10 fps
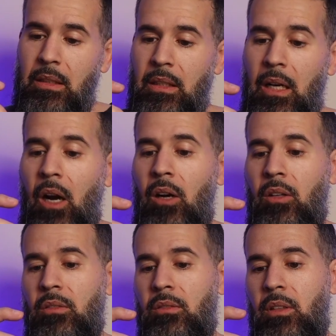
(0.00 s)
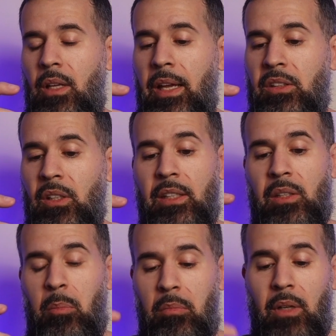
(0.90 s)
you know it's it's
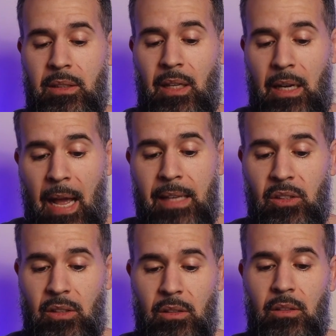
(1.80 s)
a it's a nice